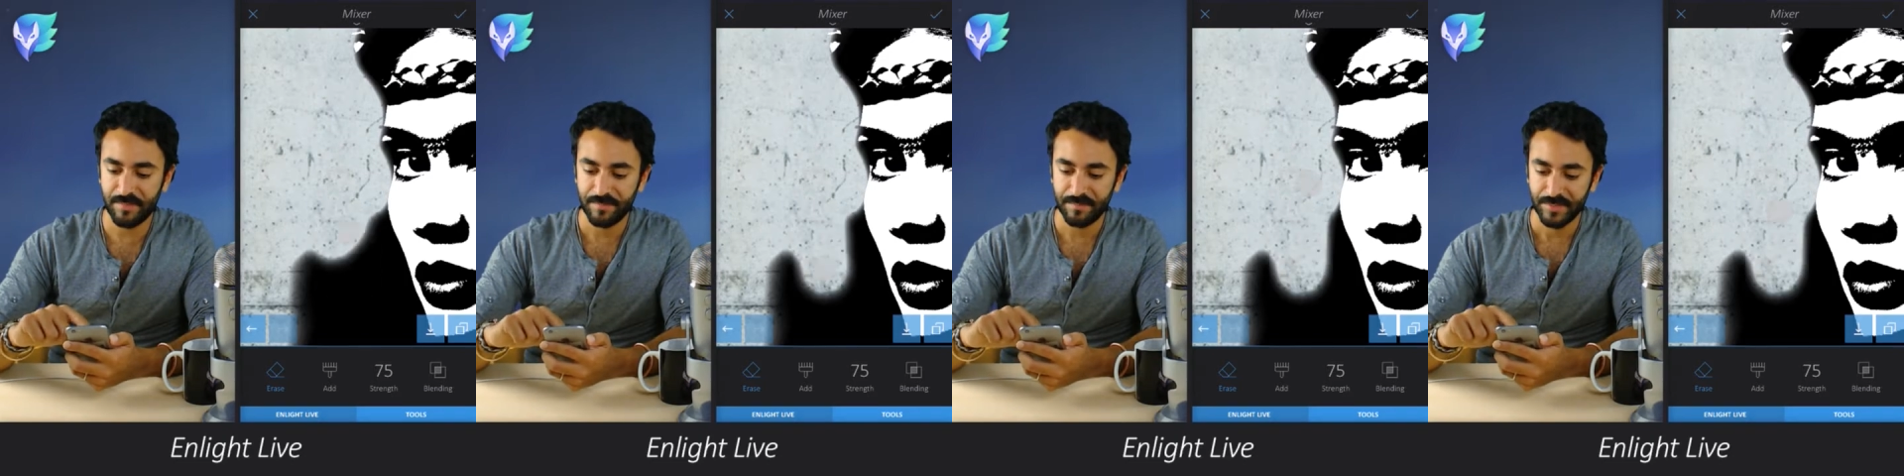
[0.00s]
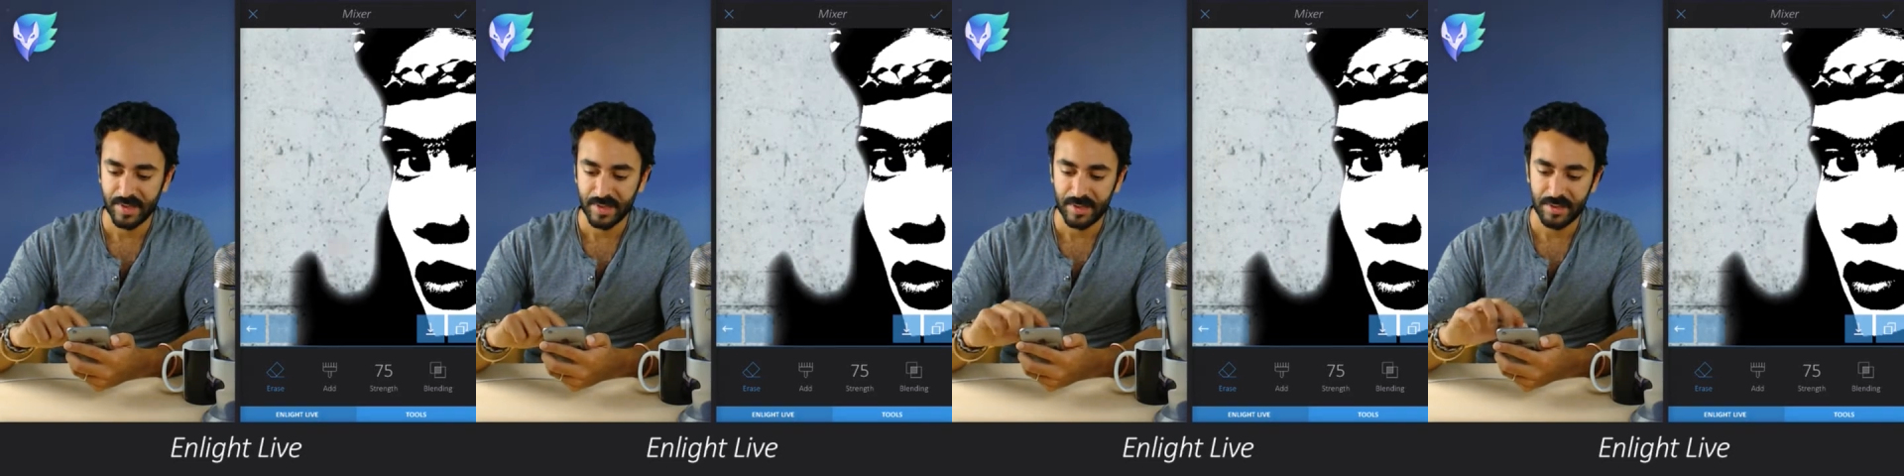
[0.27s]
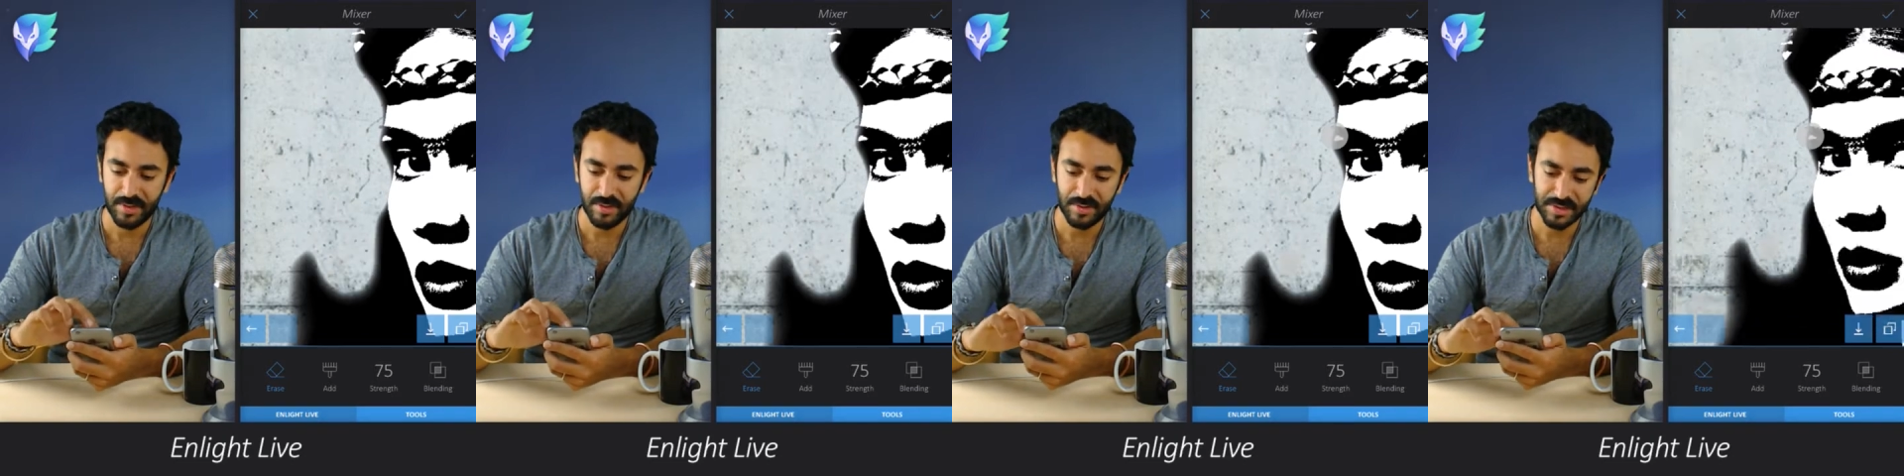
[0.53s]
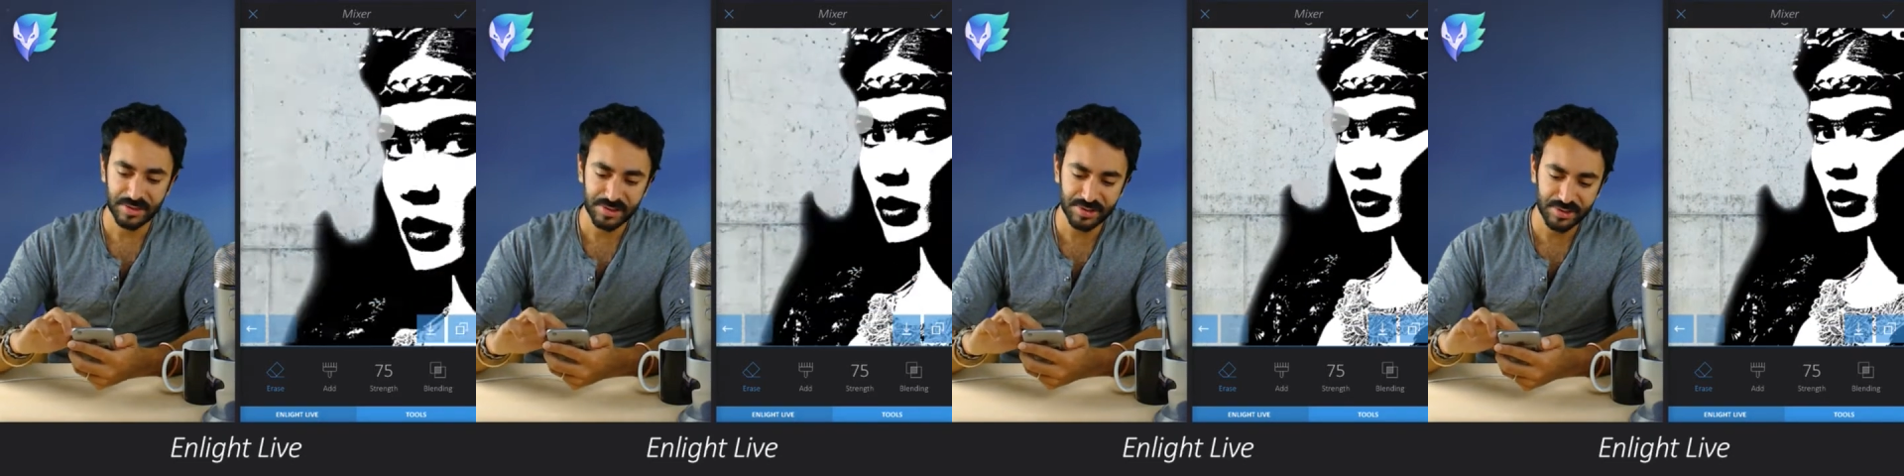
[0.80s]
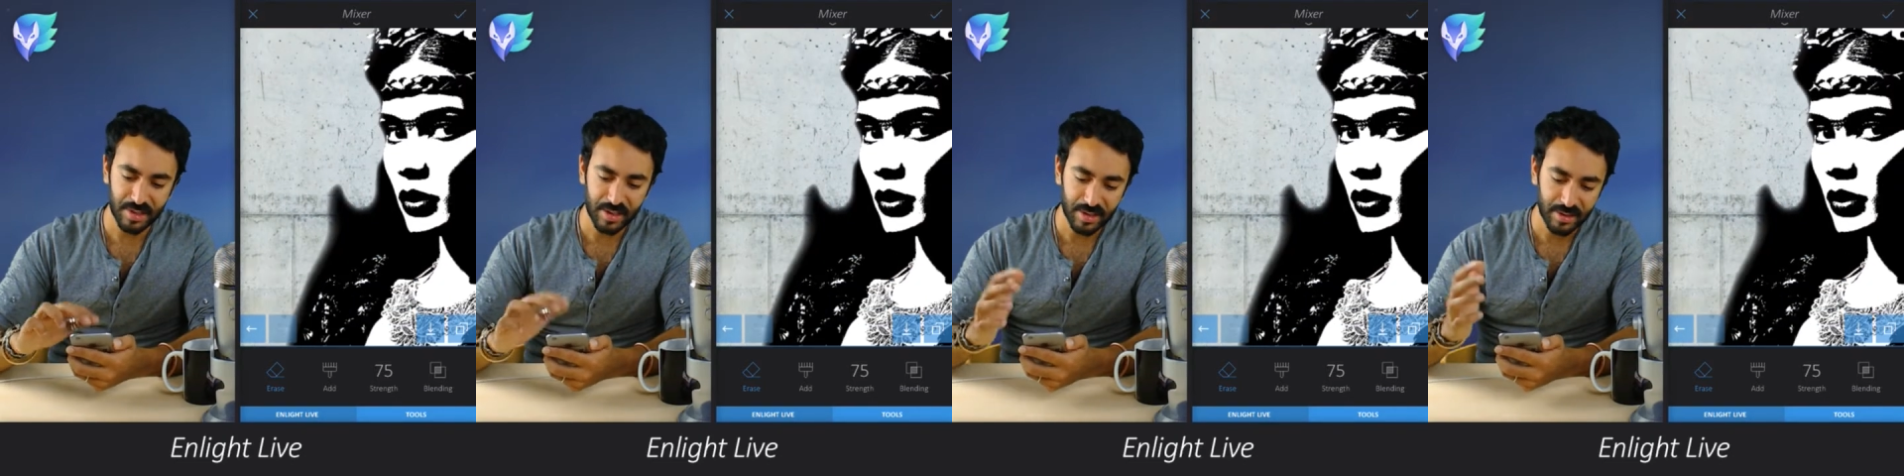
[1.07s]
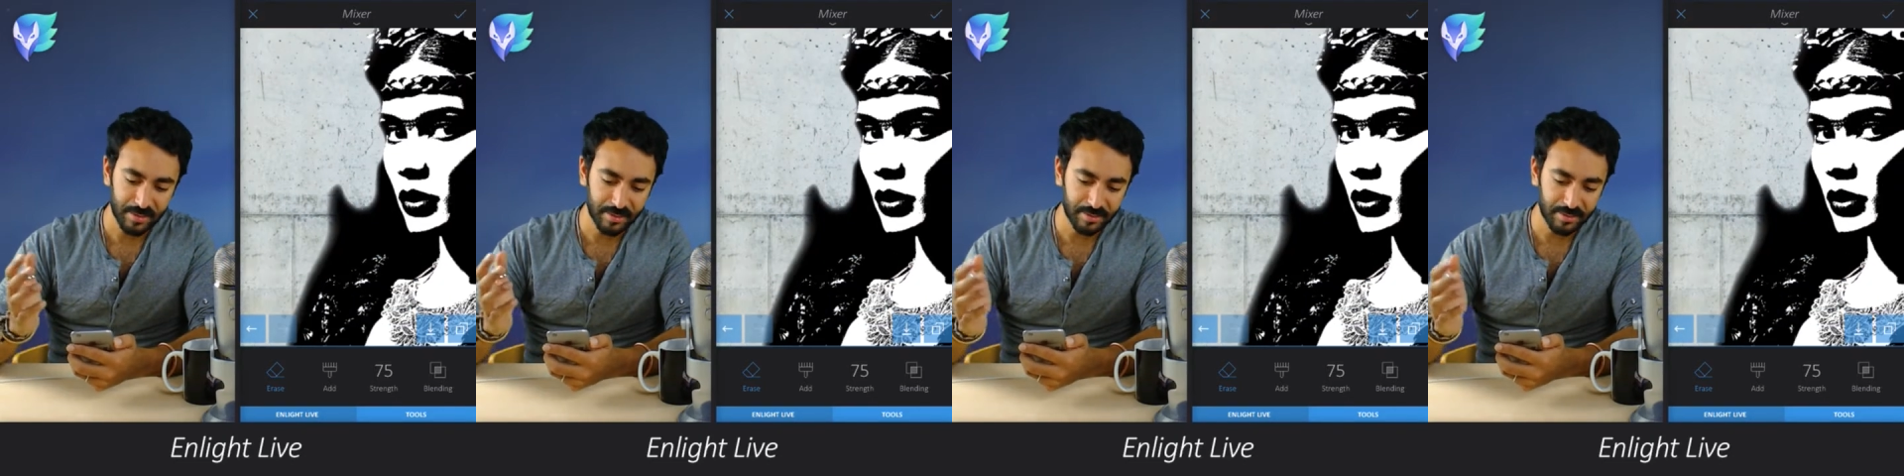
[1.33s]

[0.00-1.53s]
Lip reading: step, you can